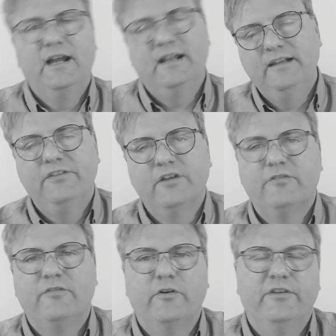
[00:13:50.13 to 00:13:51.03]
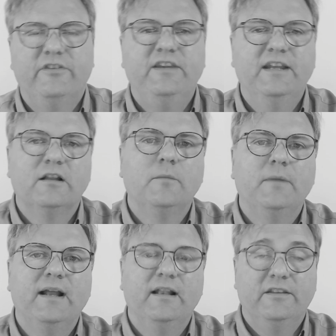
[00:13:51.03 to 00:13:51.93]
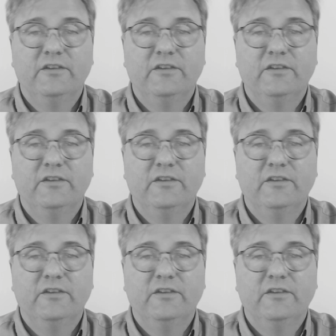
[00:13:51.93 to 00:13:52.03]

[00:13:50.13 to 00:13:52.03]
at least not for the CL compiler.